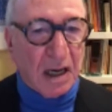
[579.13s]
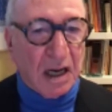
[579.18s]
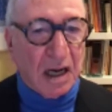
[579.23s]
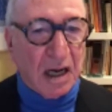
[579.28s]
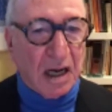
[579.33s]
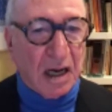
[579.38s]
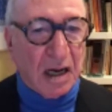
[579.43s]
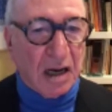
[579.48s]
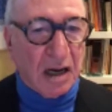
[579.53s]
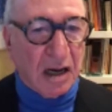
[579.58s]

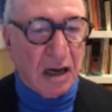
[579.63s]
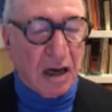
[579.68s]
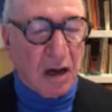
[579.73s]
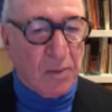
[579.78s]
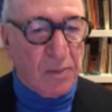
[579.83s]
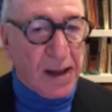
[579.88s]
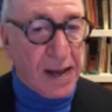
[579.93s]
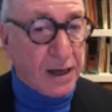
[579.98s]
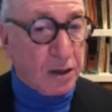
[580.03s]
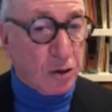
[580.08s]
A
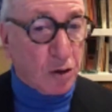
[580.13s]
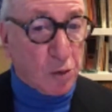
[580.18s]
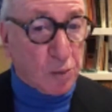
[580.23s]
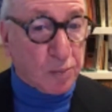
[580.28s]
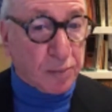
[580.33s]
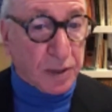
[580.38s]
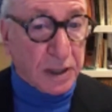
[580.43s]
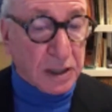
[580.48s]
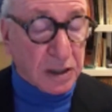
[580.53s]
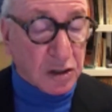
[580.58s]
man called
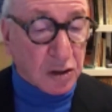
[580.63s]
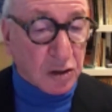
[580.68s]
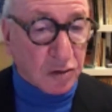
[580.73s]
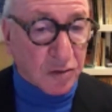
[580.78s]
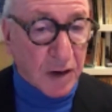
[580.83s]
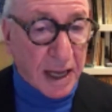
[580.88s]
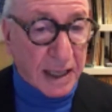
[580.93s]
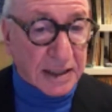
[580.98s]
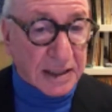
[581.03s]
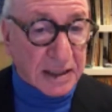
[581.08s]
Prince, who
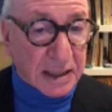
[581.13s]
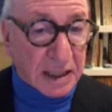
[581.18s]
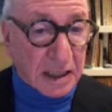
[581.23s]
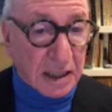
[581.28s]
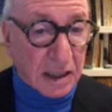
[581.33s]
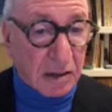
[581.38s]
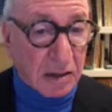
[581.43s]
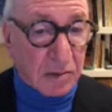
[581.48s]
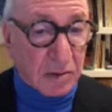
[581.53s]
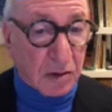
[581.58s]
ran
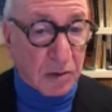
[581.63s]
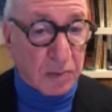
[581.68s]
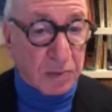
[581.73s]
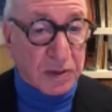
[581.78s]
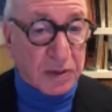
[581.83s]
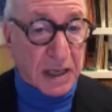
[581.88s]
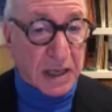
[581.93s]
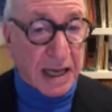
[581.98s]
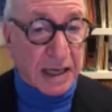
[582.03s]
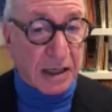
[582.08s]
Citigroup,
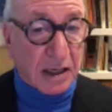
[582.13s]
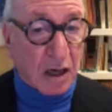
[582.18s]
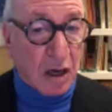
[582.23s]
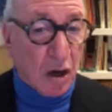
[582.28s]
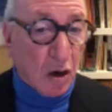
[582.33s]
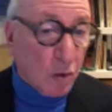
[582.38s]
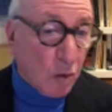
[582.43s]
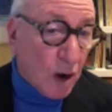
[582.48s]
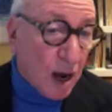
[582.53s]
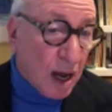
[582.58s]
said,
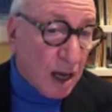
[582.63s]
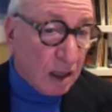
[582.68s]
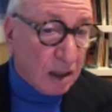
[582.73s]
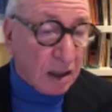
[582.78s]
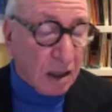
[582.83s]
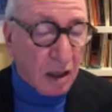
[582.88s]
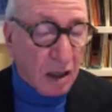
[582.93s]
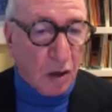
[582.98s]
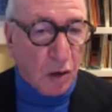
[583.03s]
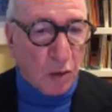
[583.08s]
well,
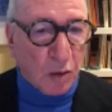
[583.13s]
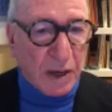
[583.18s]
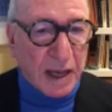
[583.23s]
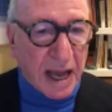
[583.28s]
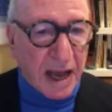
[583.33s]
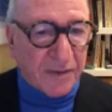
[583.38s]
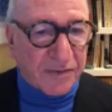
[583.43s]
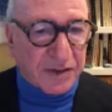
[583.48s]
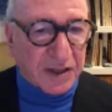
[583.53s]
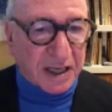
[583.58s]
we
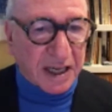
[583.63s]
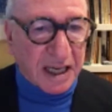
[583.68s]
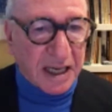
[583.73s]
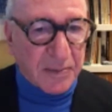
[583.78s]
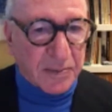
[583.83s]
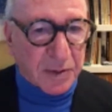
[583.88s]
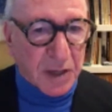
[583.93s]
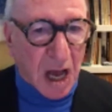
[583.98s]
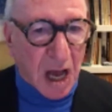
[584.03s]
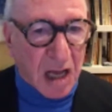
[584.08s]
have to
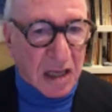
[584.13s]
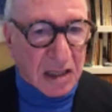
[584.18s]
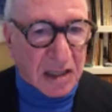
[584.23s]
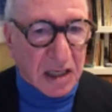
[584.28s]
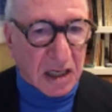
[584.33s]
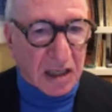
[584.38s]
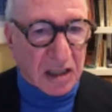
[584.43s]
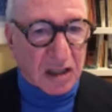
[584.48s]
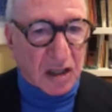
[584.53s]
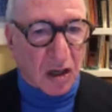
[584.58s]
keep
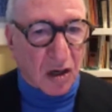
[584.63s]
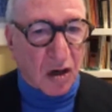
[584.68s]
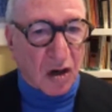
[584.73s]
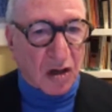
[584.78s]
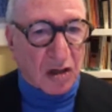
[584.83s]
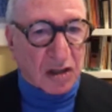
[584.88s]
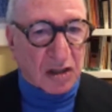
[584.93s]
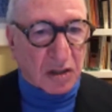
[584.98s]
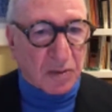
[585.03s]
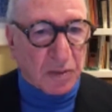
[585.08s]
dancing so long
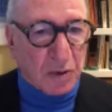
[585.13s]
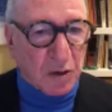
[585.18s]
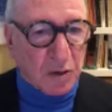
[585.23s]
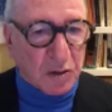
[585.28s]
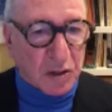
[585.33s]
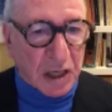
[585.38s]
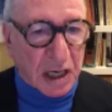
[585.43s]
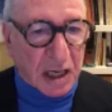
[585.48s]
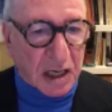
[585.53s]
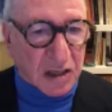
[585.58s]
as the
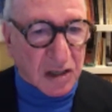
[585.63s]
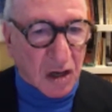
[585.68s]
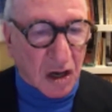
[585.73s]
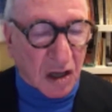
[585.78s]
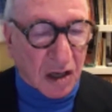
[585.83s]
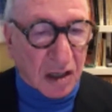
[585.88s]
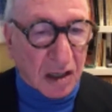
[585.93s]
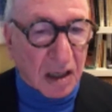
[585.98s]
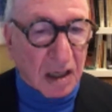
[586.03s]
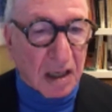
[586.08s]
music is
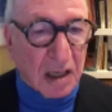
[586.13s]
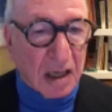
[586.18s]
on.